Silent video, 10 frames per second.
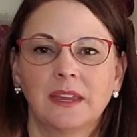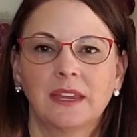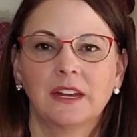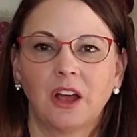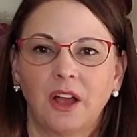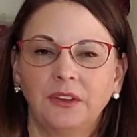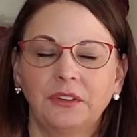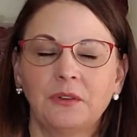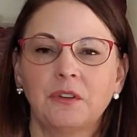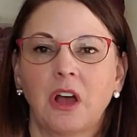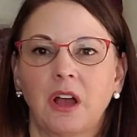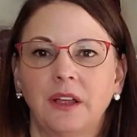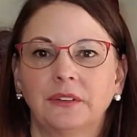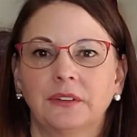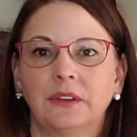It also
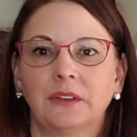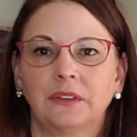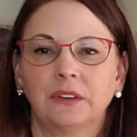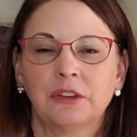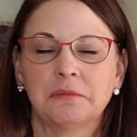causes